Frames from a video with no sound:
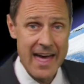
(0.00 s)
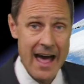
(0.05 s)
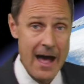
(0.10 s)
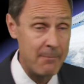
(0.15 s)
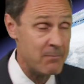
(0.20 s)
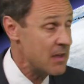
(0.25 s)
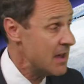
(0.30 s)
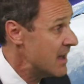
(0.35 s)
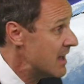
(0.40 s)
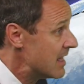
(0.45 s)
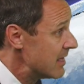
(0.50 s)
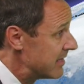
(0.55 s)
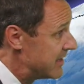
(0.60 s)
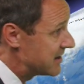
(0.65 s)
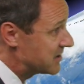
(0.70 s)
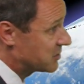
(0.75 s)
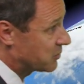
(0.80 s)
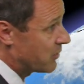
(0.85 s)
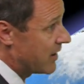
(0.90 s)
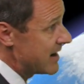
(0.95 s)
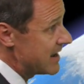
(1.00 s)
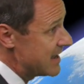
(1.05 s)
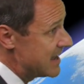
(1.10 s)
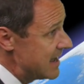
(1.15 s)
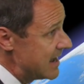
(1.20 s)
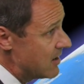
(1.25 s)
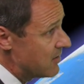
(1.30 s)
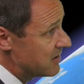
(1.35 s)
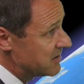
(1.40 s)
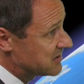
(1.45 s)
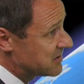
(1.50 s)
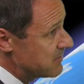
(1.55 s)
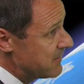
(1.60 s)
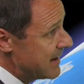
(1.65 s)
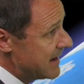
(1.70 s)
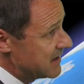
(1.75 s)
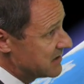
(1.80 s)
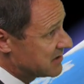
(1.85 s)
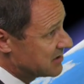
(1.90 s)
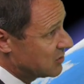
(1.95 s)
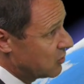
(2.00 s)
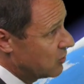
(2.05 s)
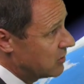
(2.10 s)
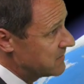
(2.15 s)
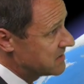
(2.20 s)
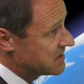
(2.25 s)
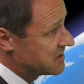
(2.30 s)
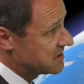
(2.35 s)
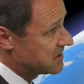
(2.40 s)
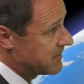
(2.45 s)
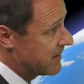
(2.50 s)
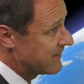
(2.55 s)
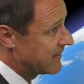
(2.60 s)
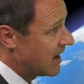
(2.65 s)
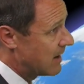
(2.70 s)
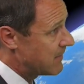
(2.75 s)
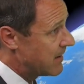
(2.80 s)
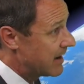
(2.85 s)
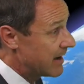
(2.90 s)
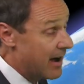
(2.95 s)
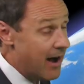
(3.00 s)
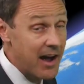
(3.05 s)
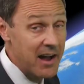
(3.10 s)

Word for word: that. This right here is the main storm system I've got my